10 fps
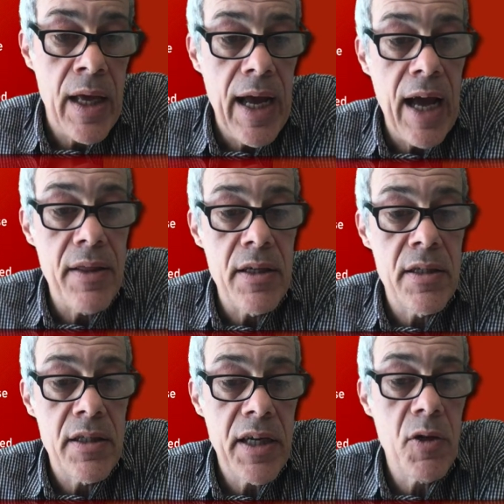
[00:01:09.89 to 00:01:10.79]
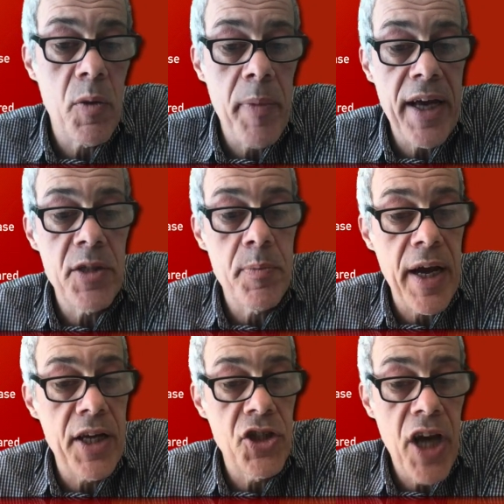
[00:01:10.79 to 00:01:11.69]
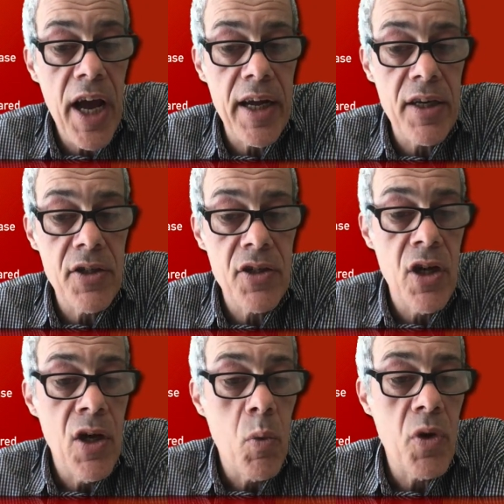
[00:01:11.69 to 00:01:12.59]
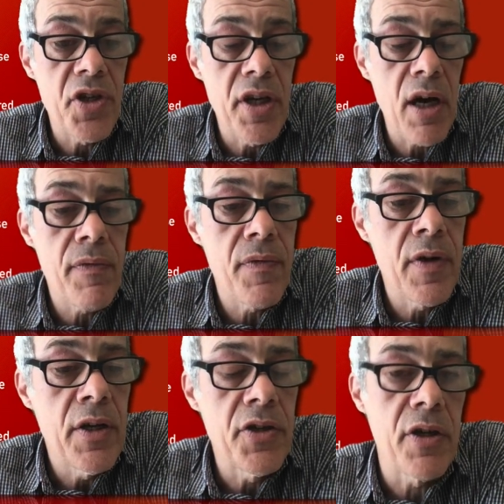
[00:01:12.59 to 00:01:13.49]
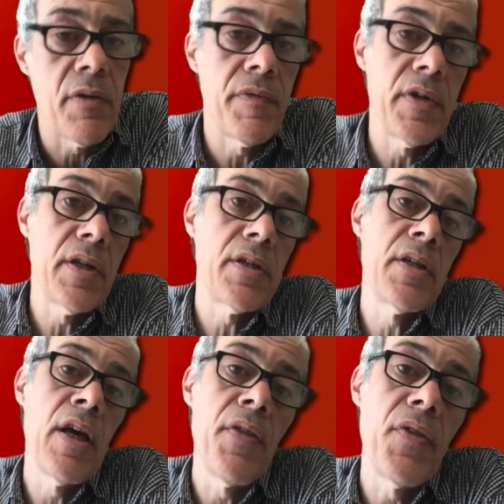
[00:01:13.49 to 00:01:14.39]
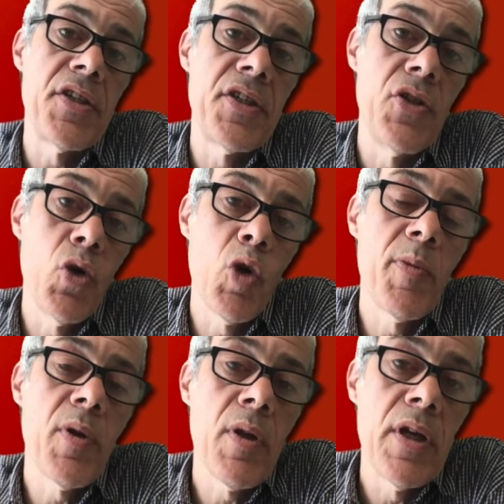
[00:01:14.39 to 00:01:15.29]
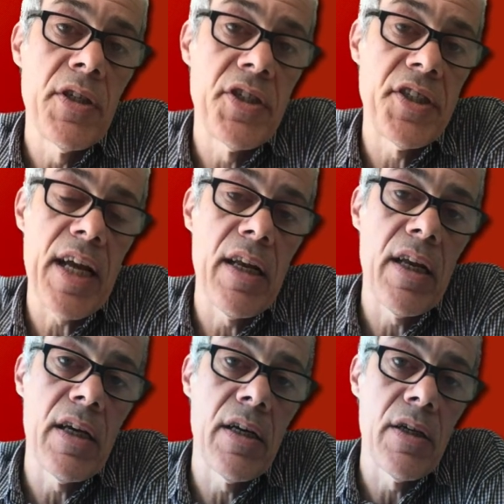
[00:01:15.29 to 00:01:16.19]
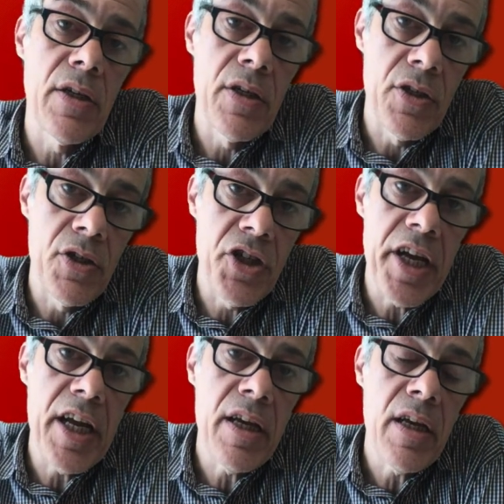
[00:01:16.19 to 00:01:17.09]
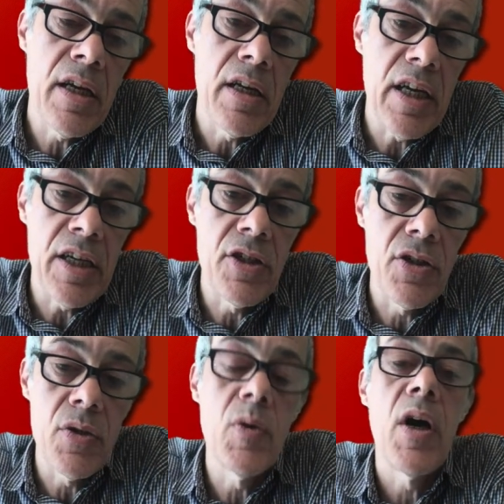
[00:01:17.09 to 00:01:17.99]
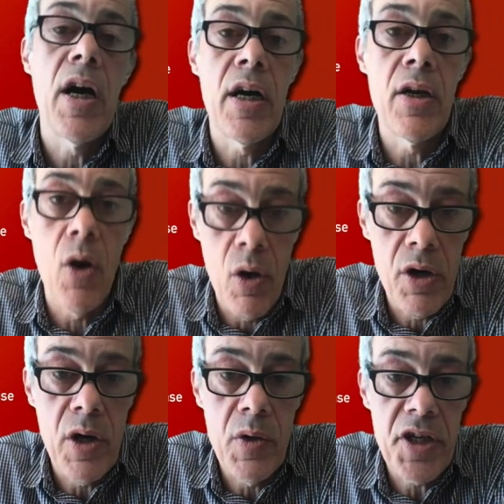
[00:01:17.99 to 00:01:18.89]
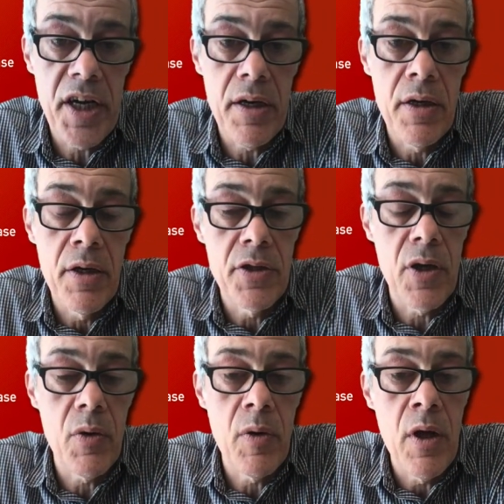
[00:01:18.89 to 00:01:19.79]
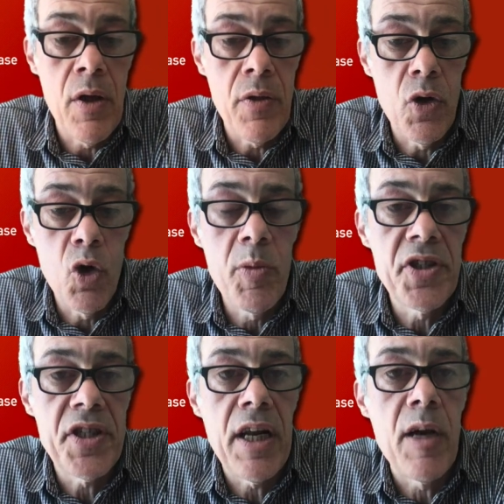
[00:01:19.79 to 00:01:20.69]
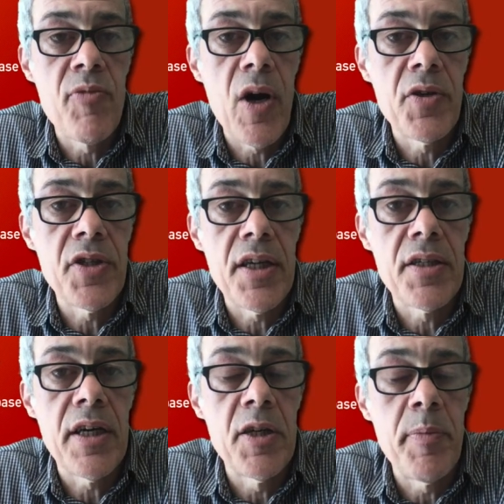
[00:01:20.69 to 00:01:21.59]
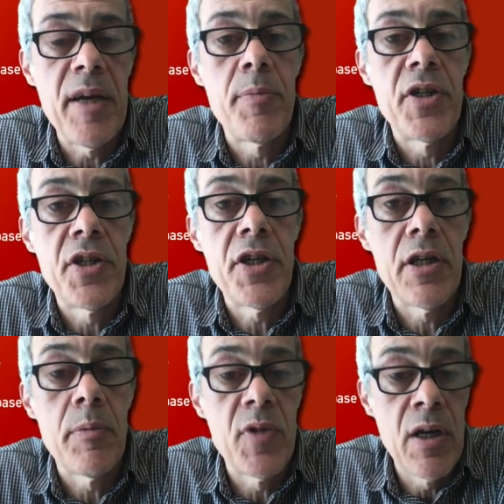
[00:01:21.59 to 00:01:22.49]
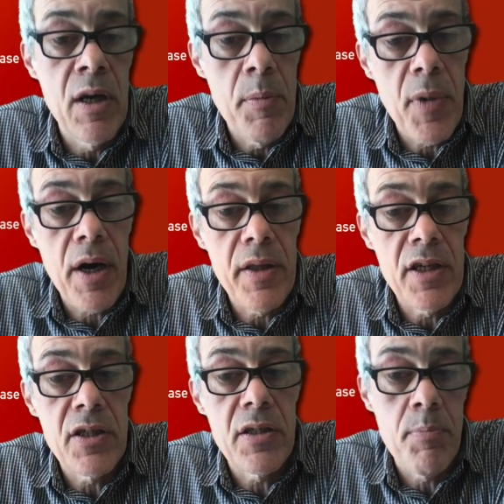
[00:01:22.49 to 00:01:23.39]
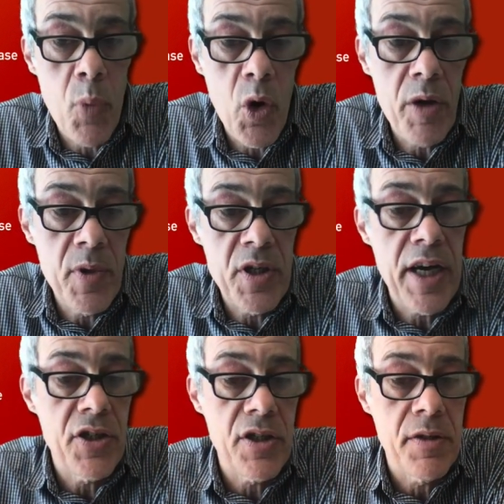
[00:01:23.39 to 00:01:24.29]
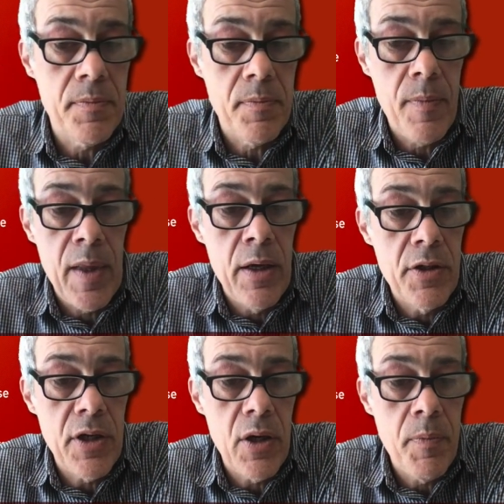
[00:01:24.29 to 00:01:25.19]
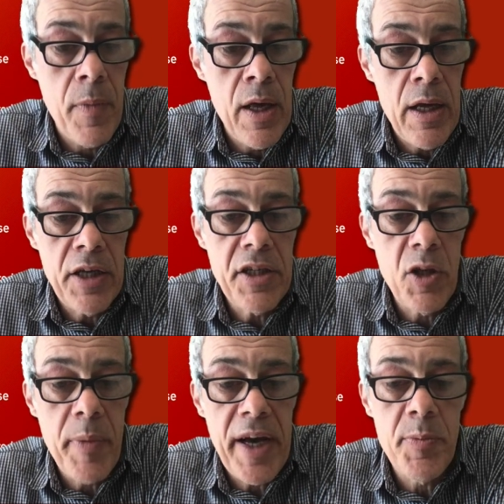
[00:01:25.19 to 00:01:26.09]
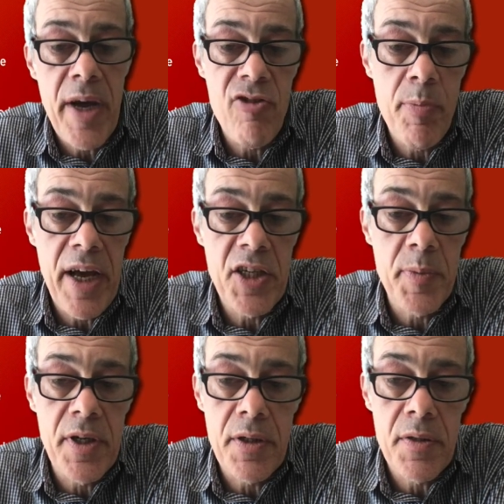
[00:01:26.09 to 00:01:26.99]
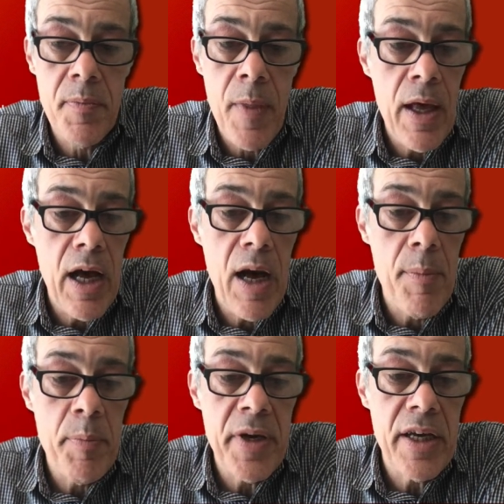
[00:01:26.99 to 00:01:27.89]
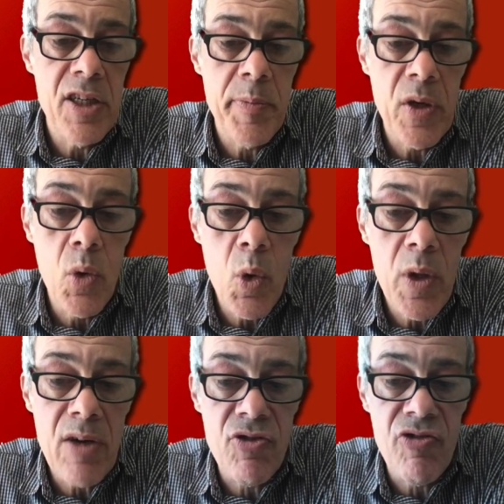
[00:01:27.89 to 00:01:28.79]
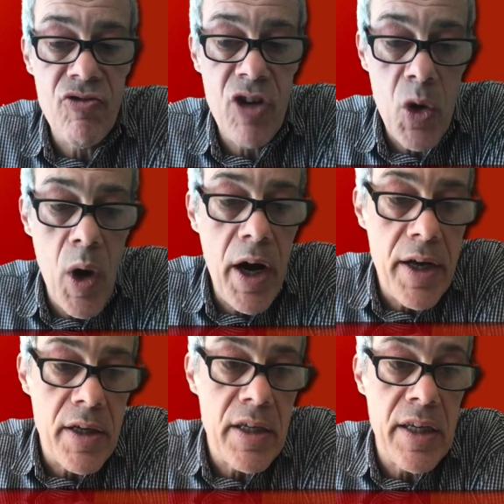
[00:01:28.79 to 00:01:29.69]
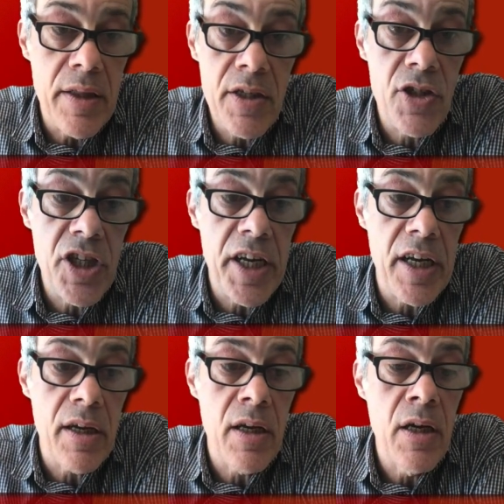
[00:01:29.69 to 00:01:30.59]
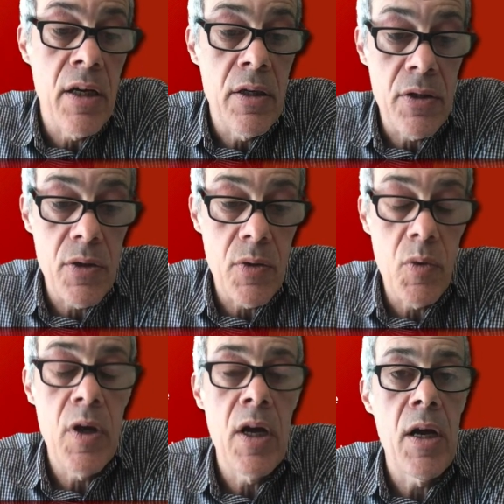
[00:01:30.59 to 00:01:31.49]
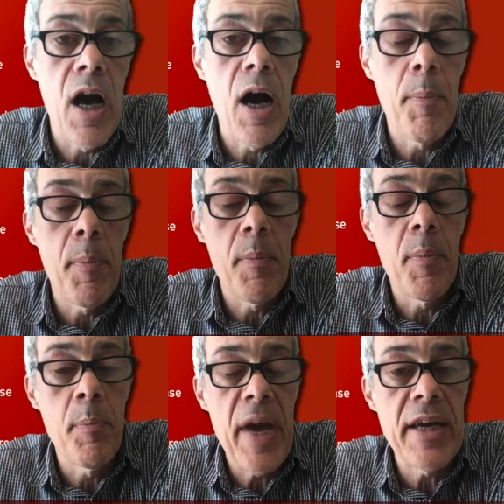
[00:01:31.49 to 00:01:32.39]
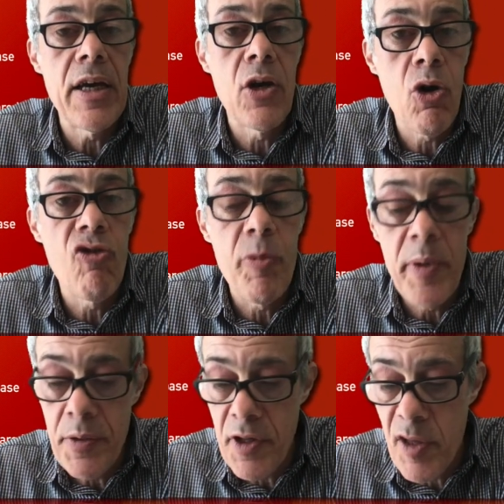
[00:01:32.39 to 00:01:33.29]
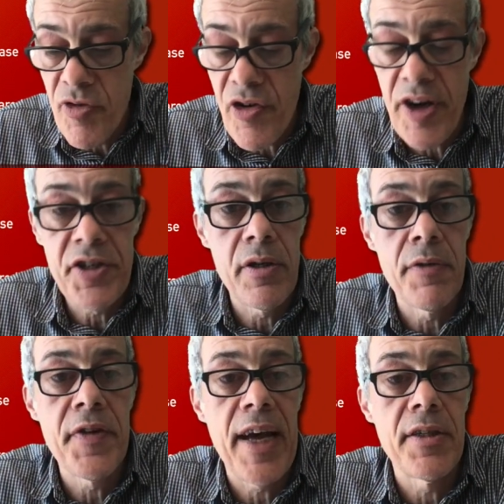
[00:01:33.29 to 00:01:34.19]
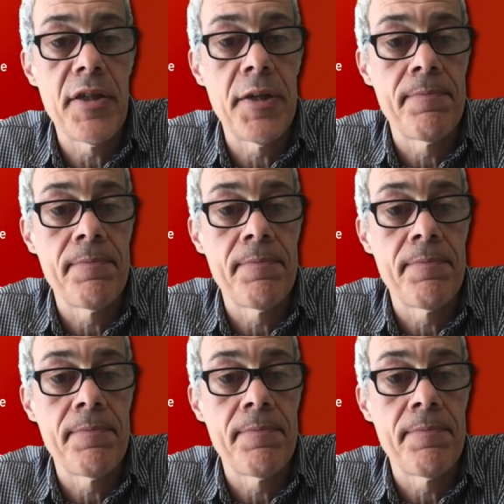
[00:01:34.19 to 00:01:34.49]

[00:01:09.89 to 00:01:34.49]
And this single base pair change was enough to convert this normal cellular gene into an oncogene. So the normal cellular process had been perturbed by this point mutation. So a single base pair replacement um, appeared to be all that was required in this gene to um, make it contribute to the progression of cancer.